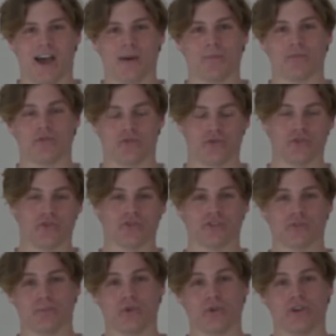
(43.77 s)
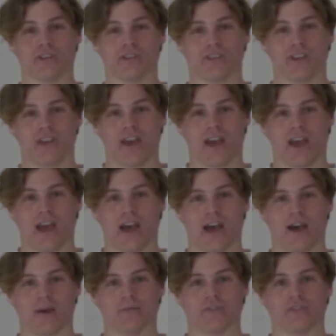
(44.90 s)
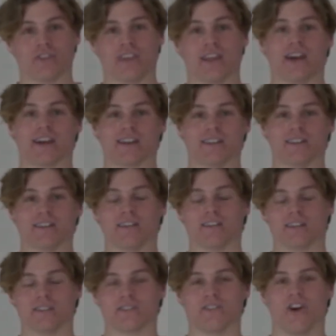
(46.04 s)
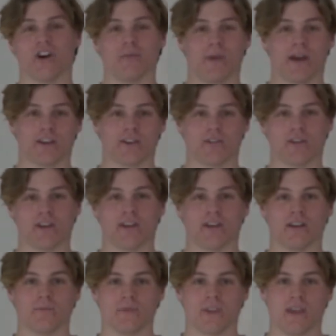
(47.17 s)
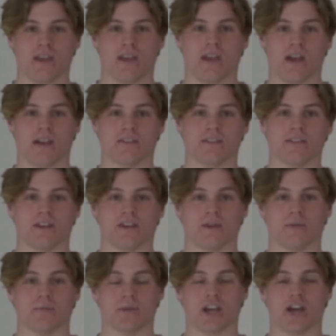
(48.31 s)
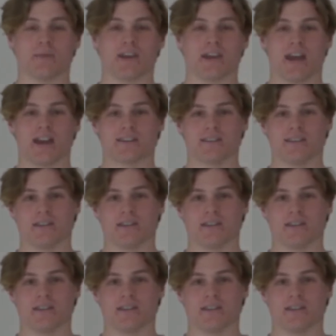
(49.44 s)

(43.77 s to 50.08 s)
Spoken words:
through your support, so then I can start my career as becoming an actor.